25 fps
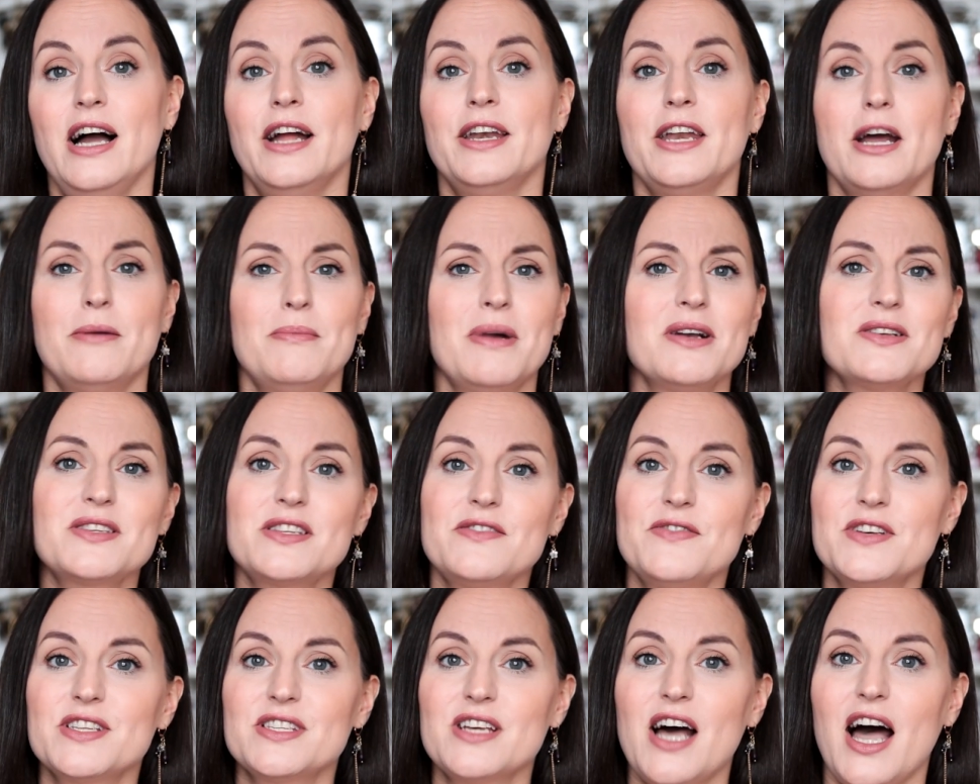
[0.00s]
Now,
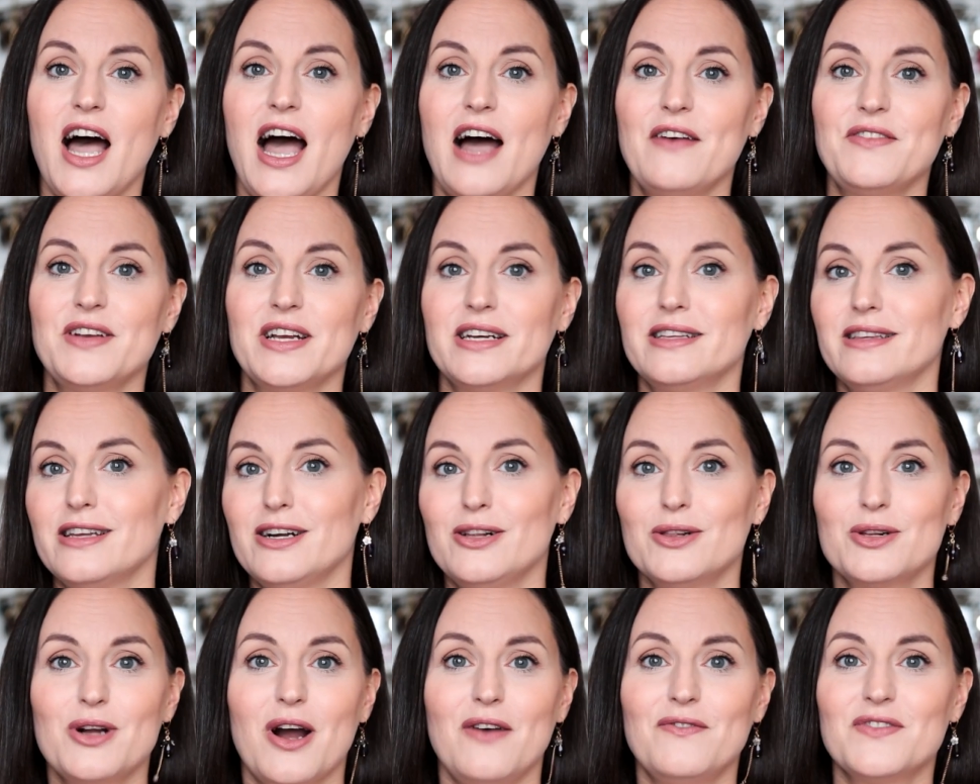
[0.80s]
most of us are having
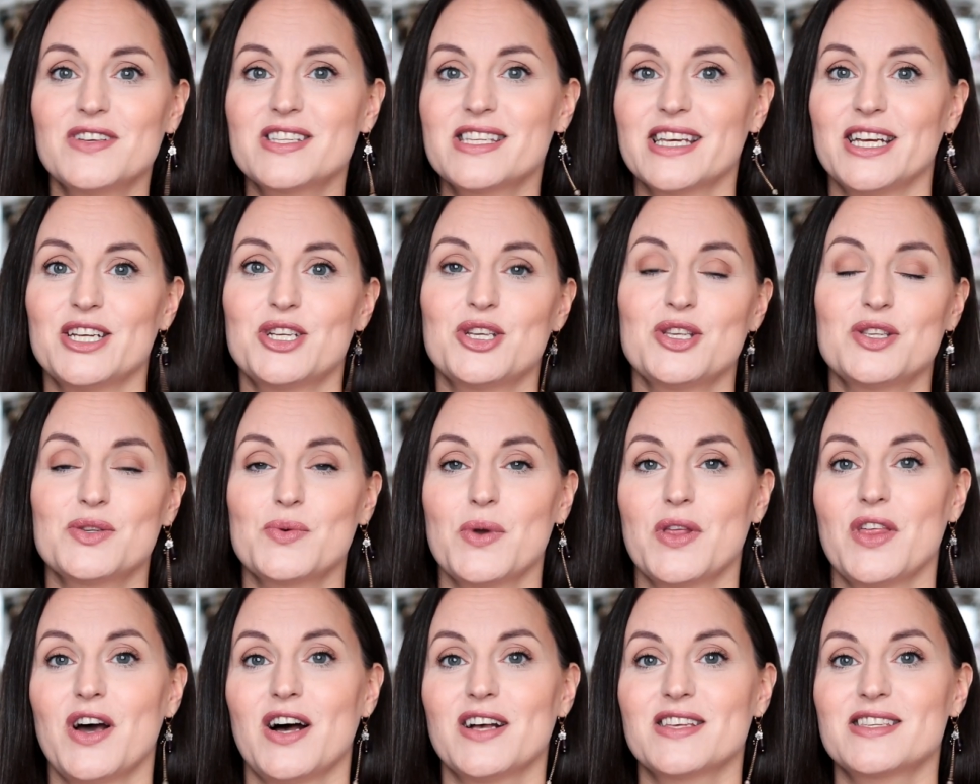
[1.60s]
little conversations
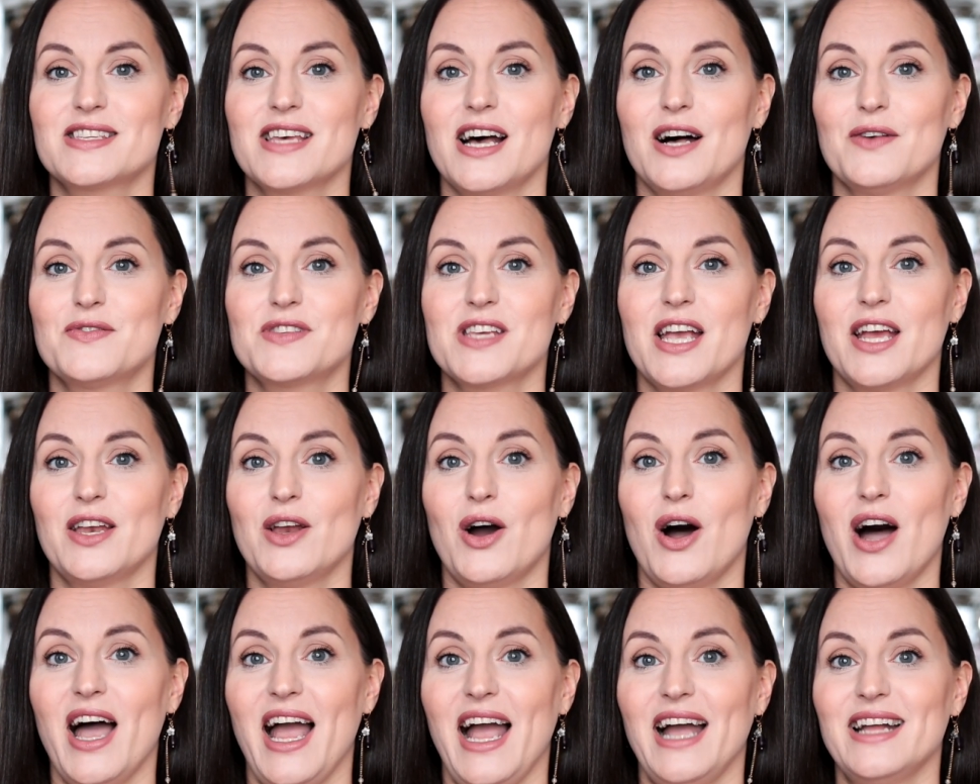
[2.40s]
with ourselves in
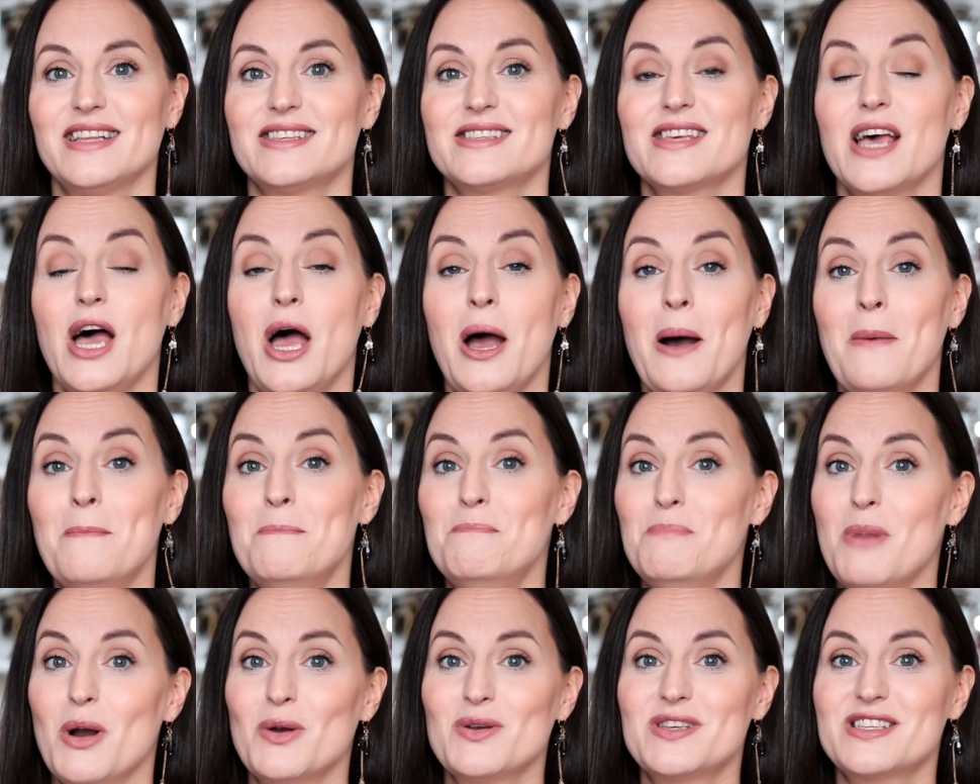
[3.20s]
our heads
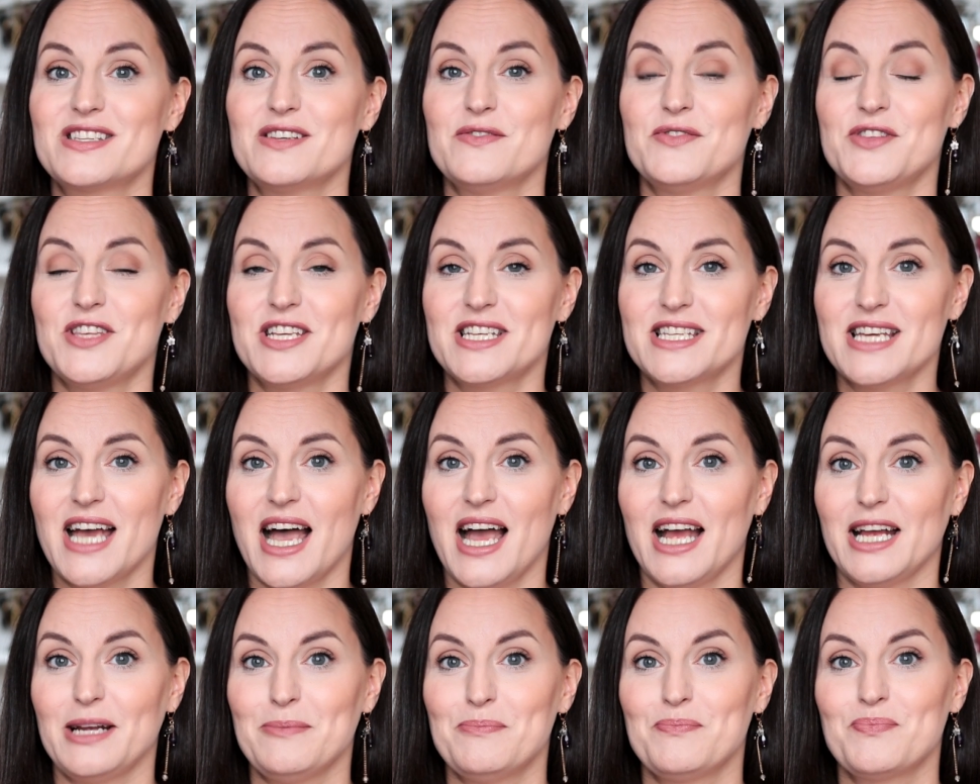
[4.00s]
most of the
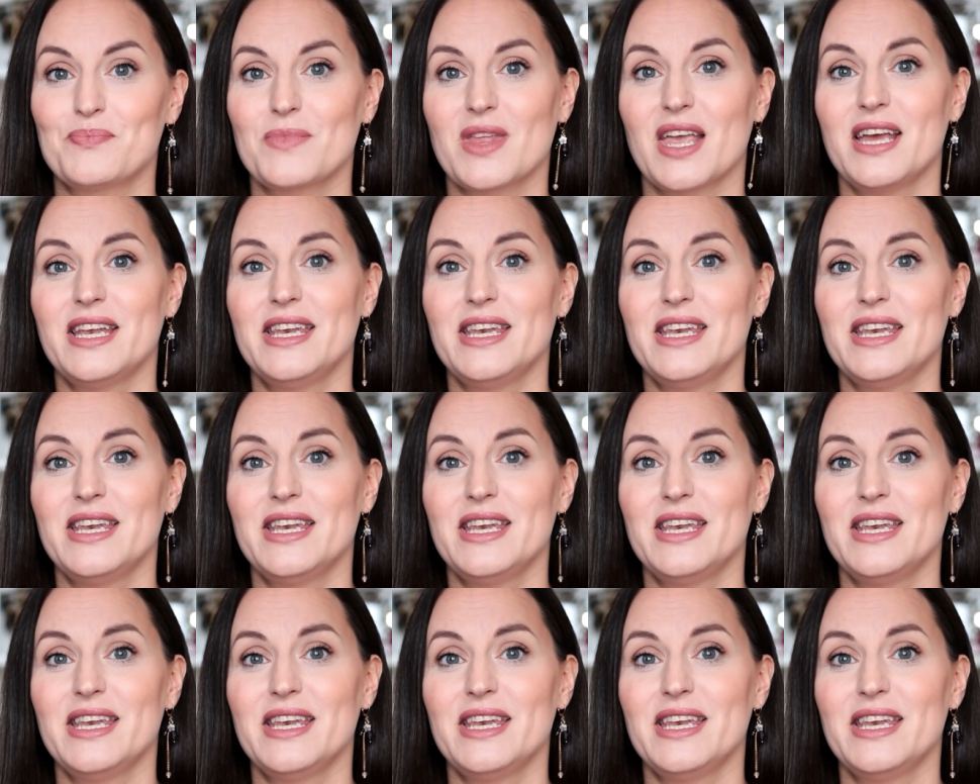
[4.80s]
time.